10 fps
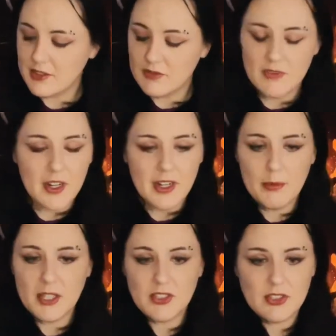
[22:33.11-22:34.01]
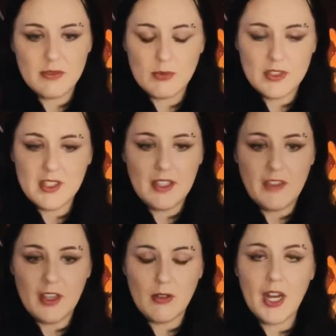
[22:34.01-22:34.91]
Very much
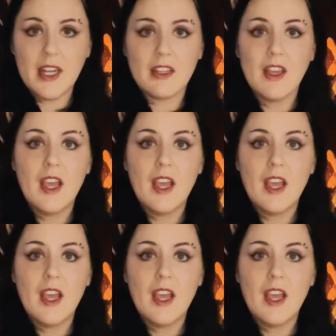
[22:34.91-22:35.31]
receiving, right?